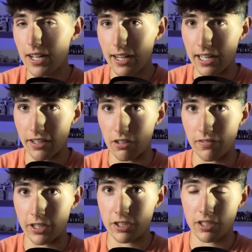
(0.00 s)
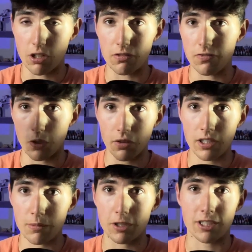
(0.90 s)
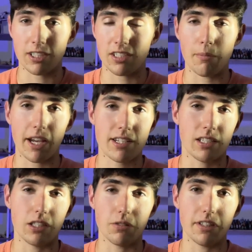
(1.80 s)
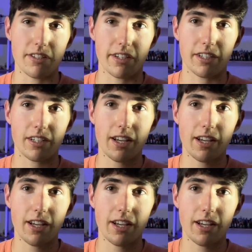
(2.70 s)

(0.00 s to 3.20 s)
and then eventually I'll fold them just because it makes it a little easier.